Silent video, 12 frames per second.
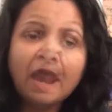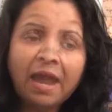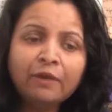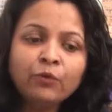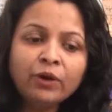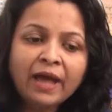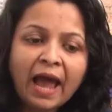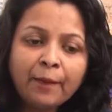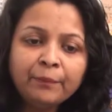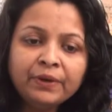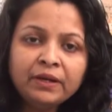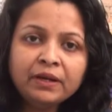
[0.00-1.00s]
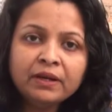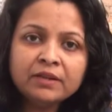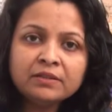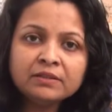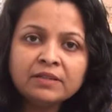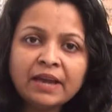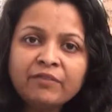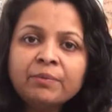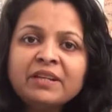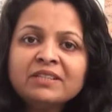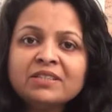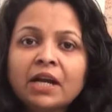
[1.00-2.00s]
and what happened is
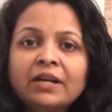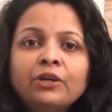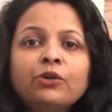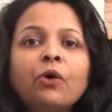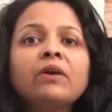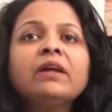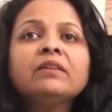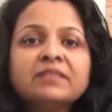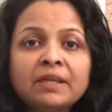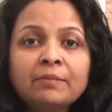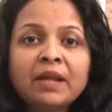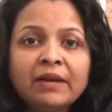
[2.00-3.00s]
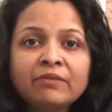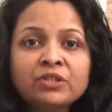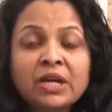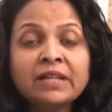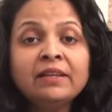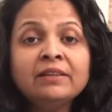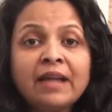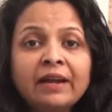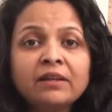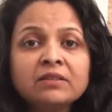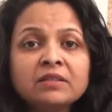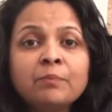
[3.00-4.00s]
everybody started talking the same language. I think that is the